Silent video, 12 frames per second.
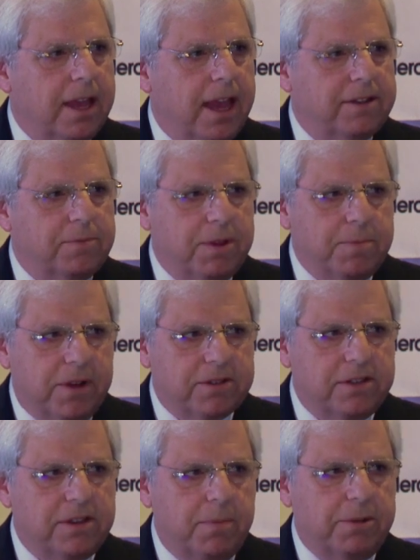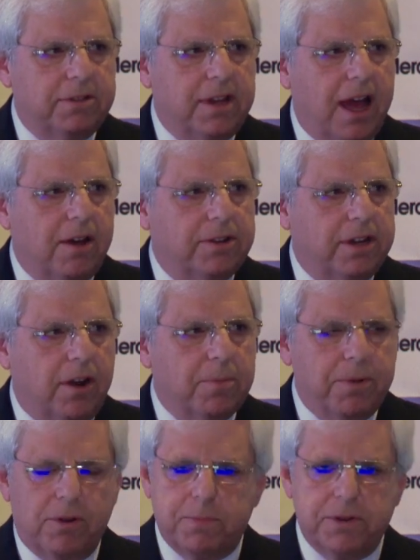And we must double down on our
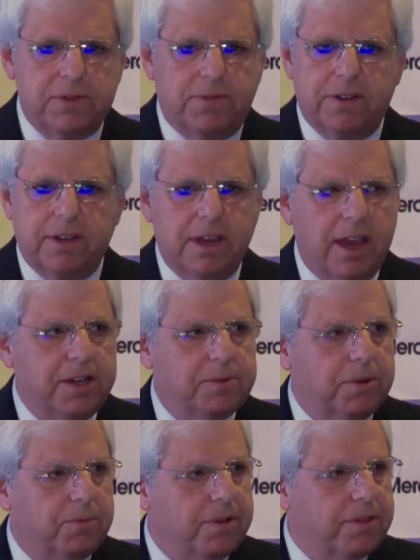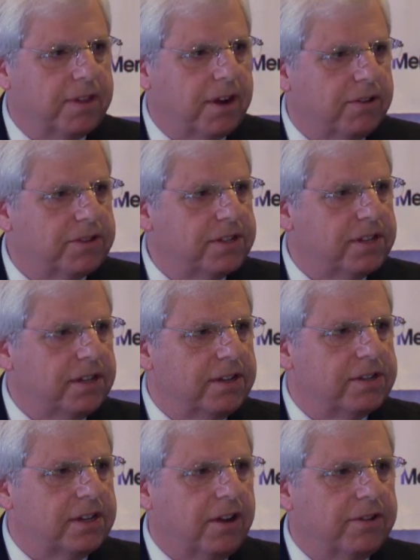purposeful engagement within our
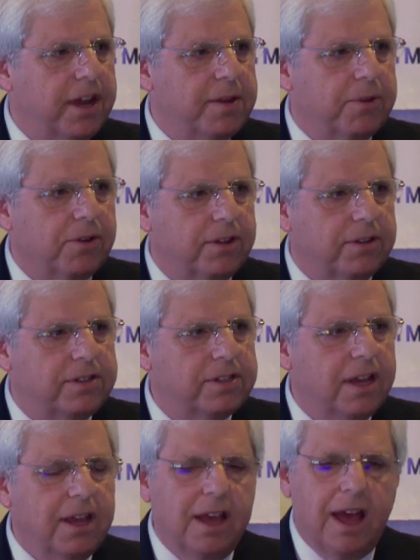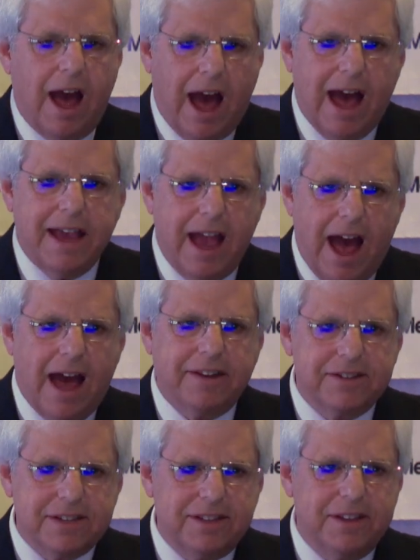cities and our neighborhoods. I
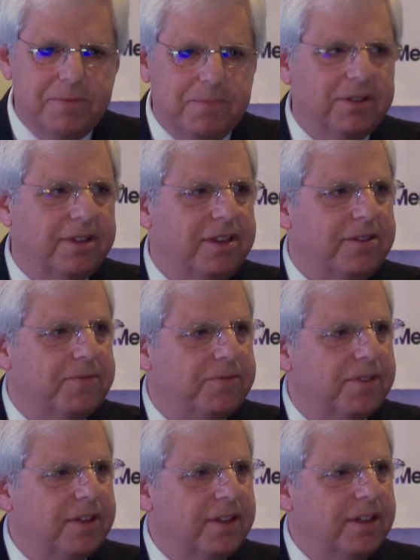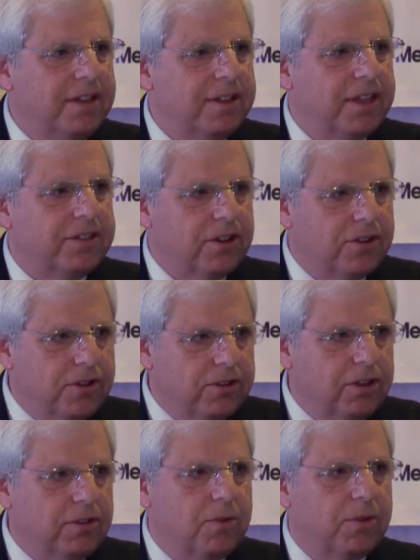honestly believe that the
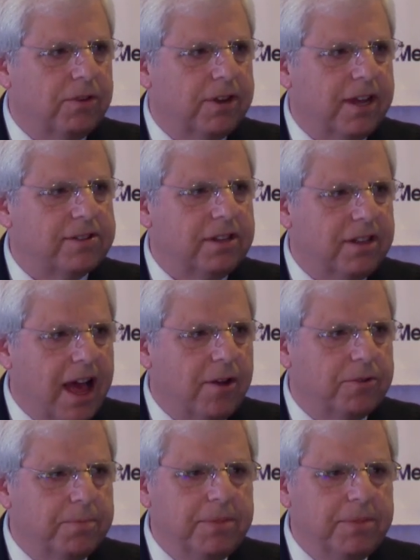good Lord has allowed